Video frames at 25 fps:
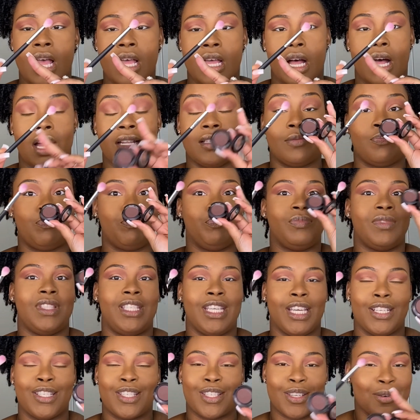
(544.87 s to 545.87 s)
A
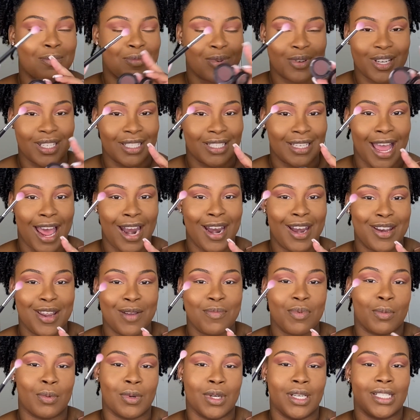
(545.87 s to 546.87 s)
denser brush, not a
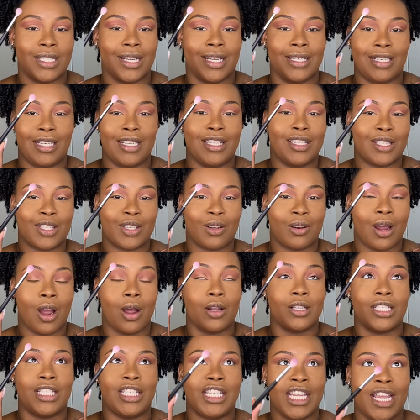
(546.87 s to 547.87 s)
deeper brush, a
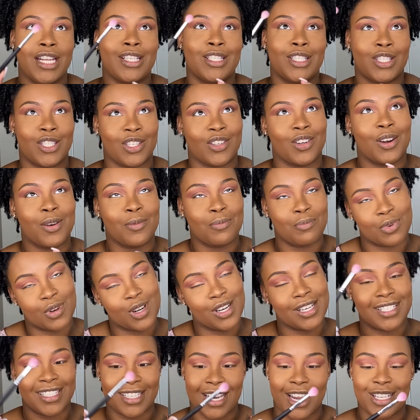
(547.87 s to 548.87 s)
denser
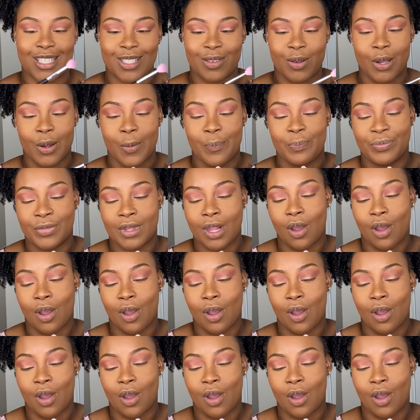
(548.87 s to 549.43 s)
brush as well.